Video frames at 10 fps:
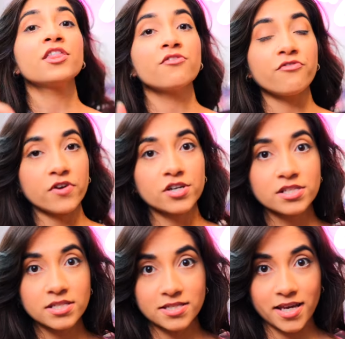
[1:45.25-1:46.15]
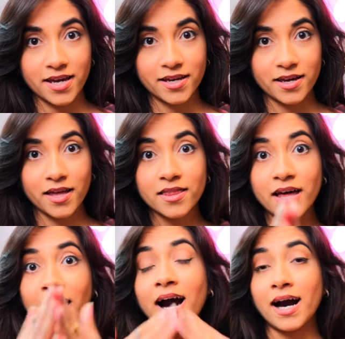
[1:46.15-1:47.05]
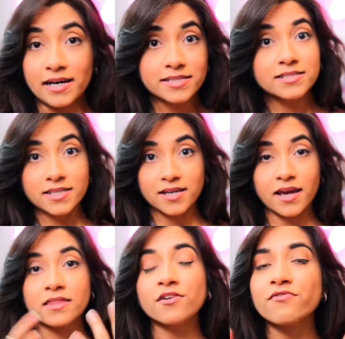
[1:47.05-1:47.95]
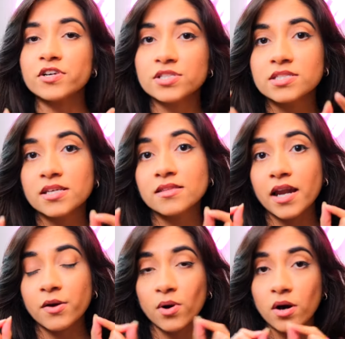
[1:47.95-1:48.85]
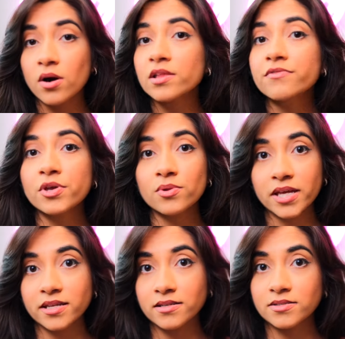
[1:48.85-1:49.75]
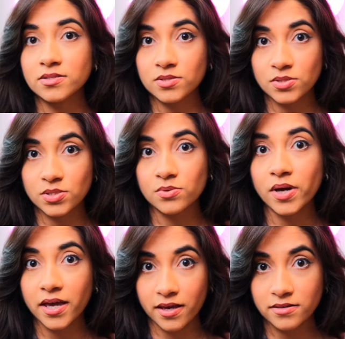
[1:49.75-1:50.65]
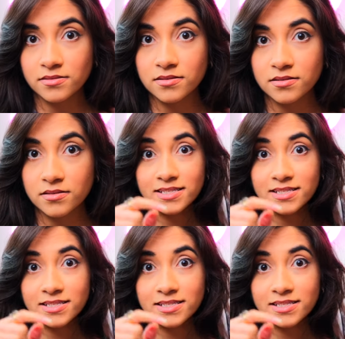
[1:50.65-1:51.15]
The first thing that I did and the first thing that I want all of you ladies to do is